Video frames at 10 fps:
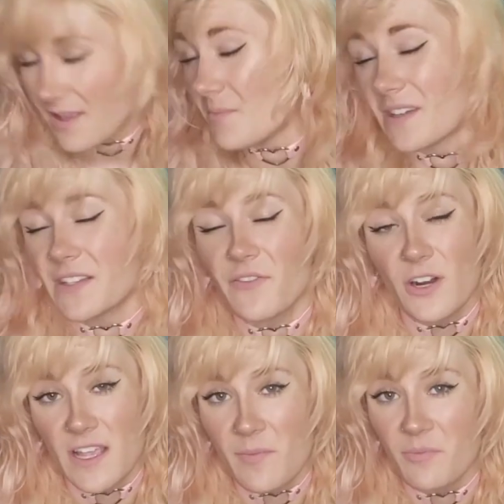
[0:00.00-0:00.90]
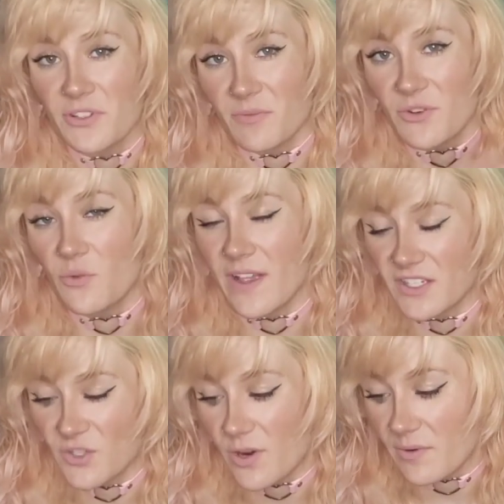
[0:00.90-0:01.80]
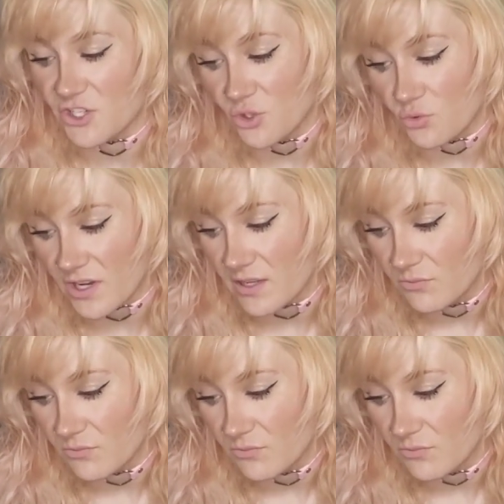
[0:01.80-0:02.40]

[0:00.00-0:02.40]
Because I've already come up with some new ways to wear my jewelry.